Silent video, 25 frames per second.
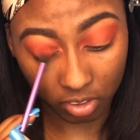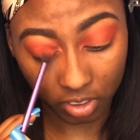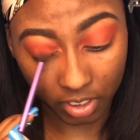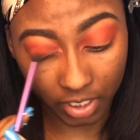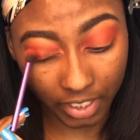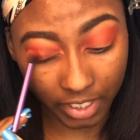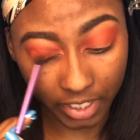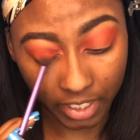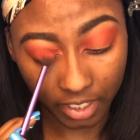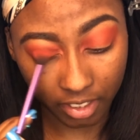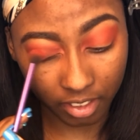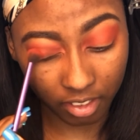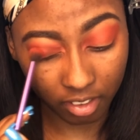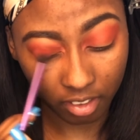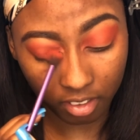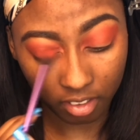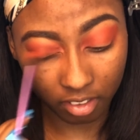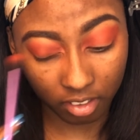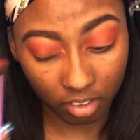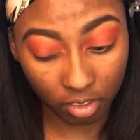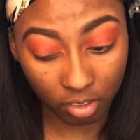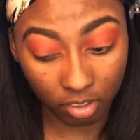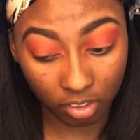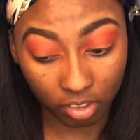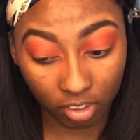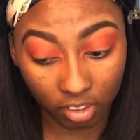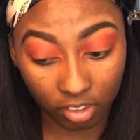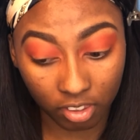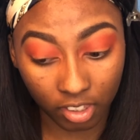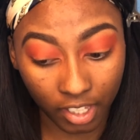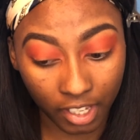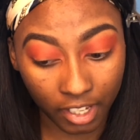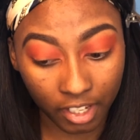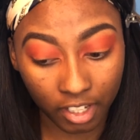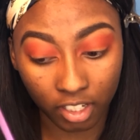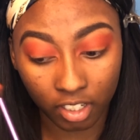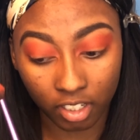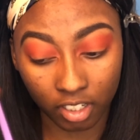They
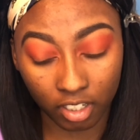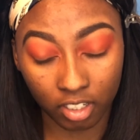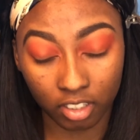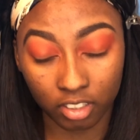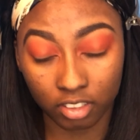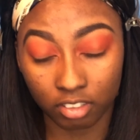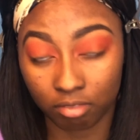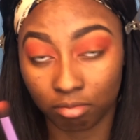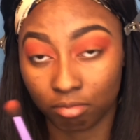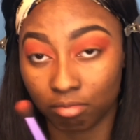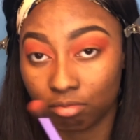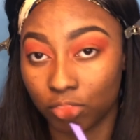they are